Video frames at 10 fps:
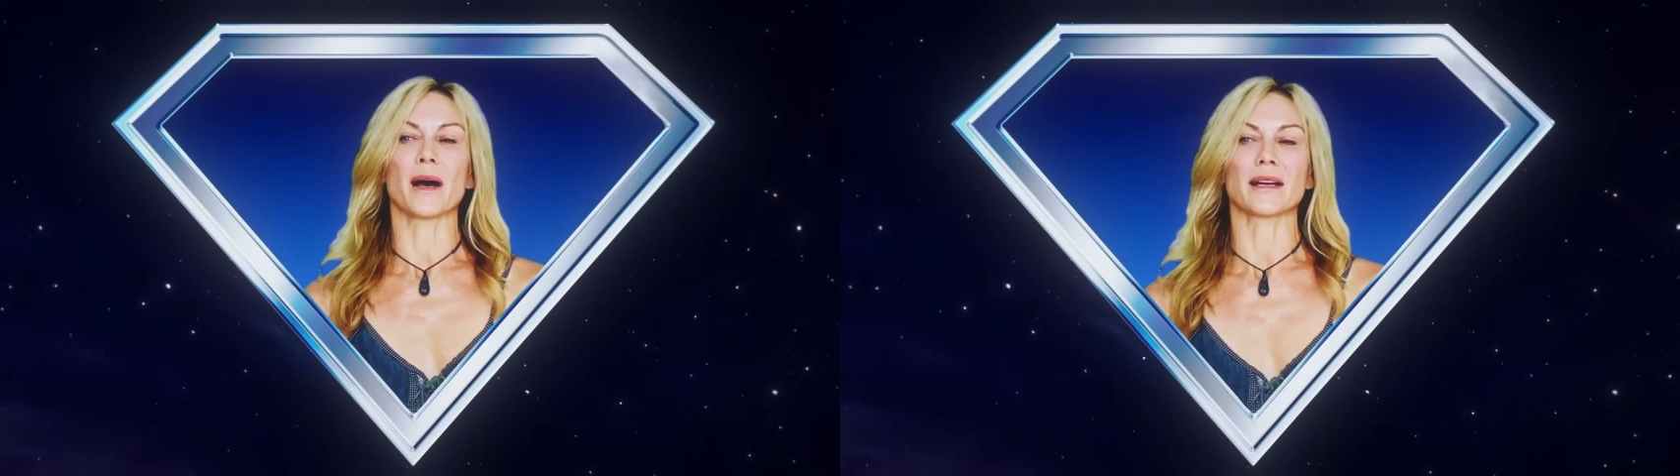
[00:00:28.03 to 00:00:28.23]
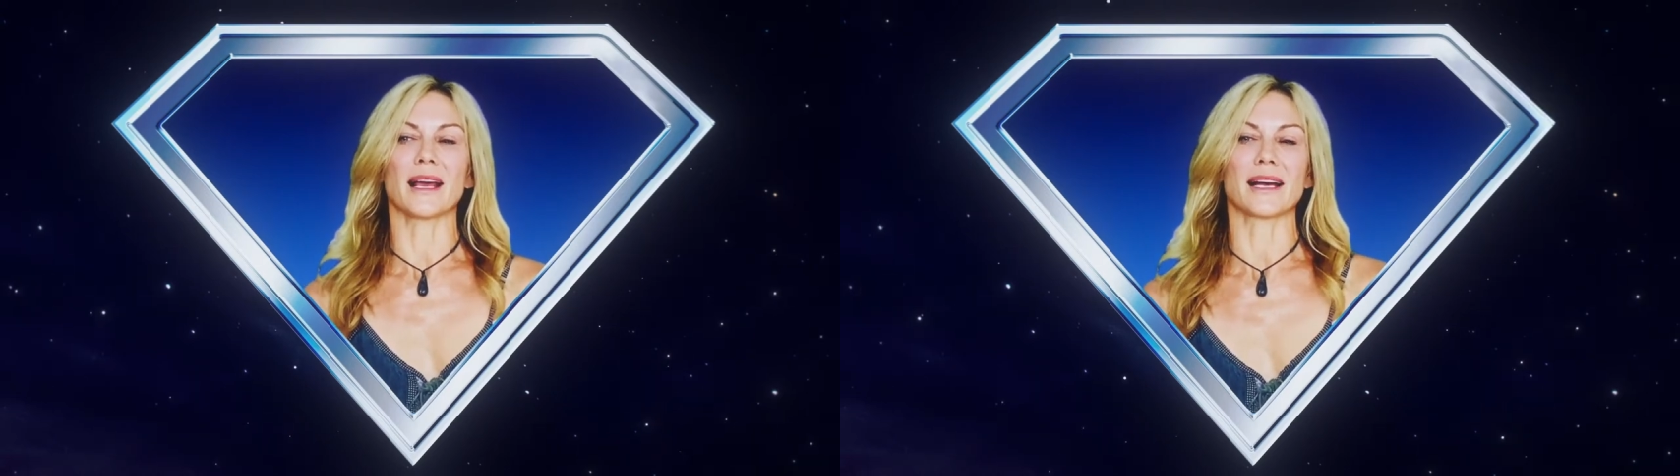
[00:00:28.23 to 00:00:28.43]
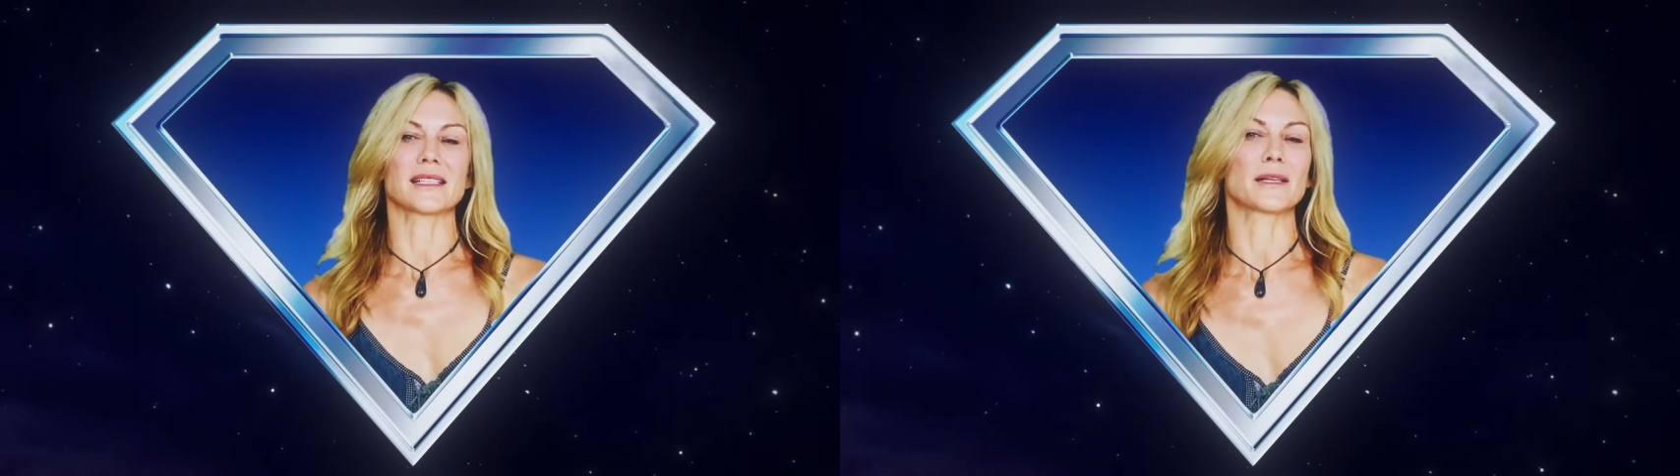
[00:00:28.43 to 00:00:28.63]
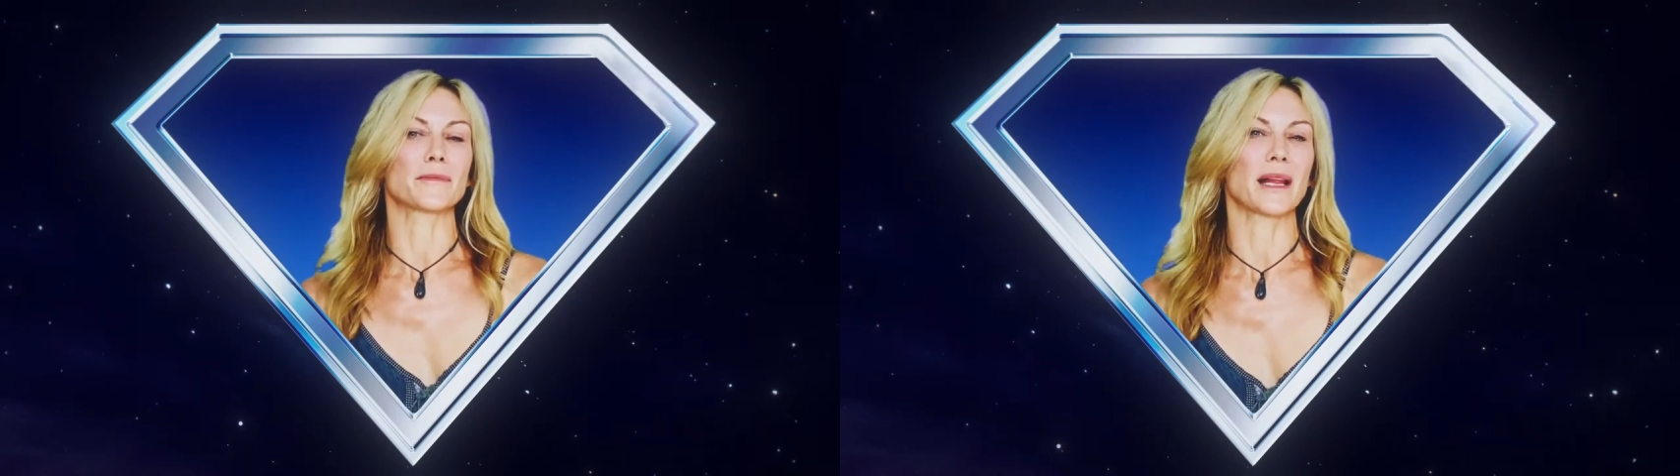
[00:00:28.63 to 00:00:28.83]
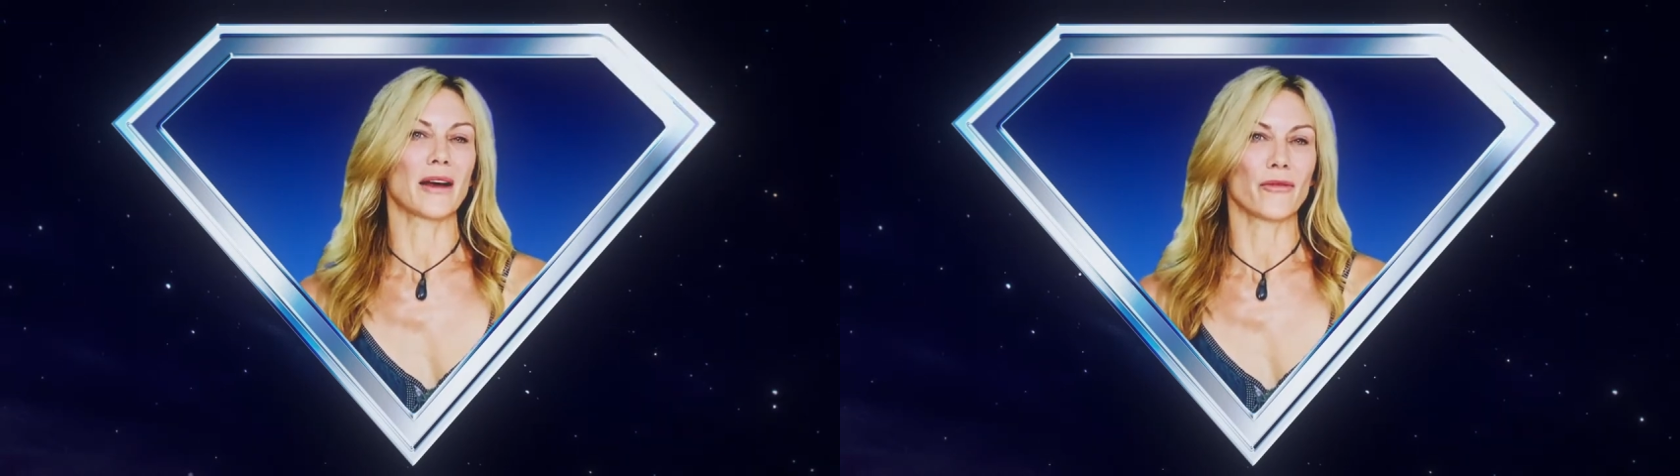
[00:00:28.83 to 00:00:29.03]
podcasting
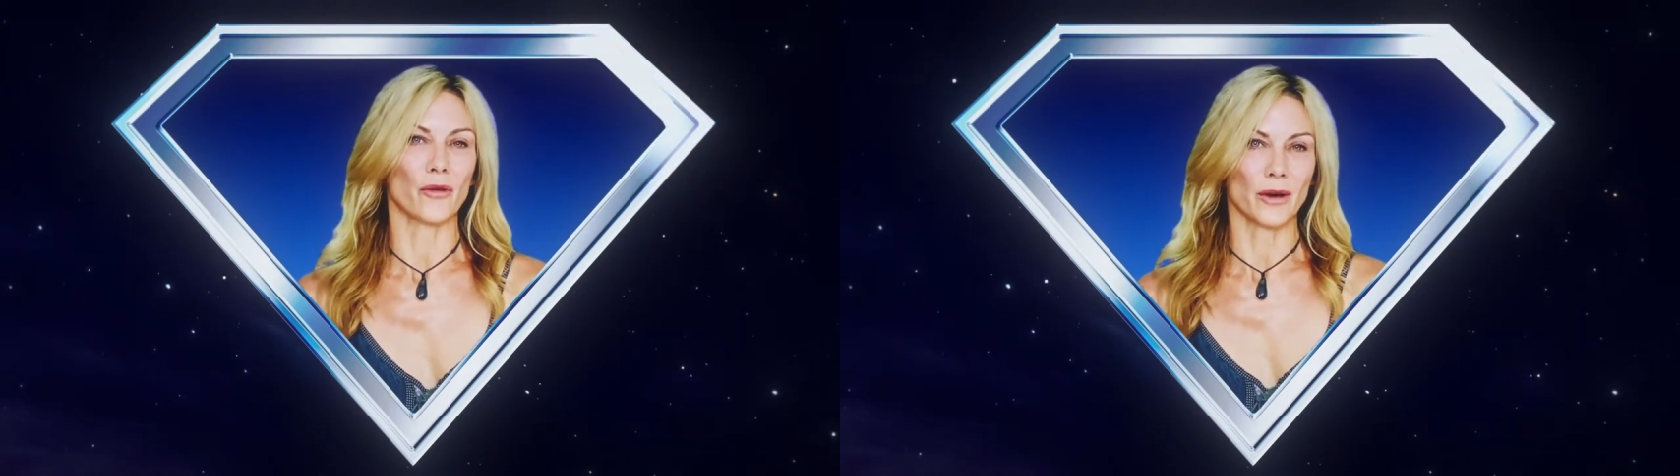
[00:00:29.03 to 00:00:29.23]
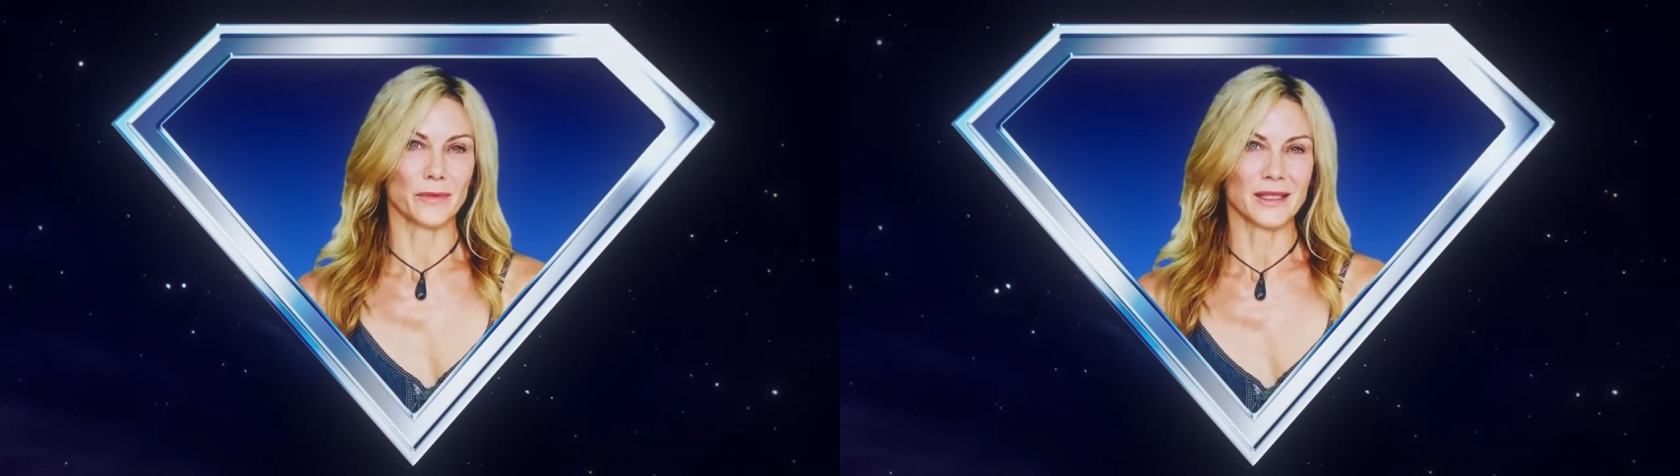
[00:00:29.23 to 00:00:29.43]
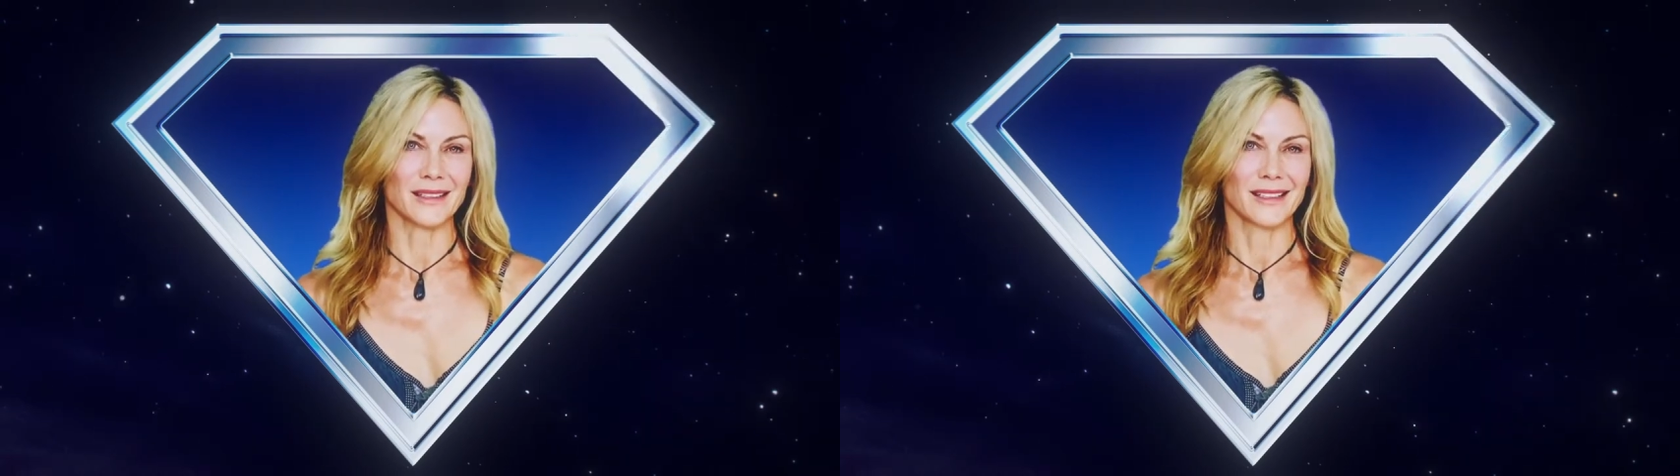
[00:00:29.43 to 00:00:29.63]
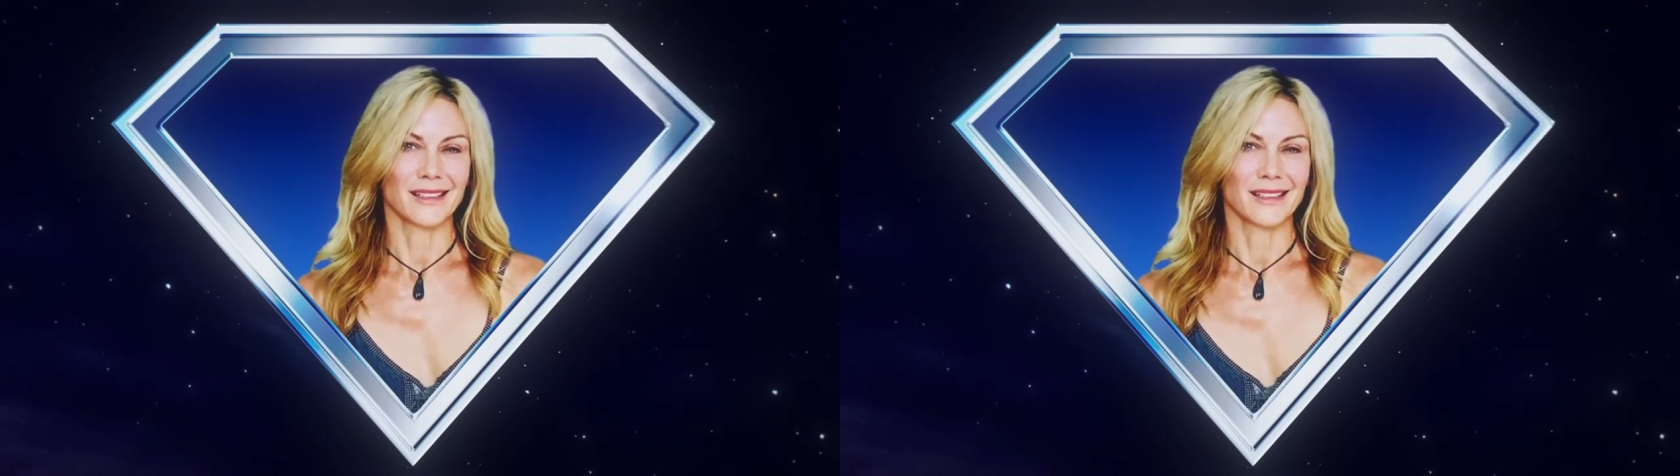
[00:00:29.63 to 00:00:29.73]
platforms.